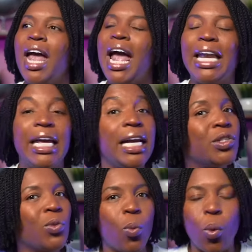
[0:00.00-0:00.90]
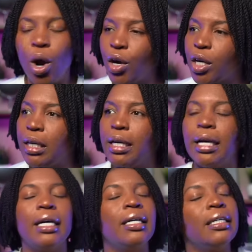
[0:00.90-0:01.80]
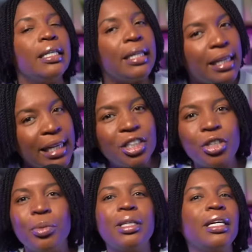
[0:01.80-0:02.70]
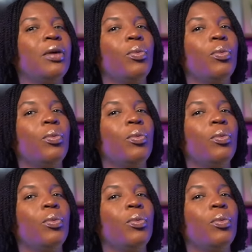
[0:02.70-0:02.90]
And his work literally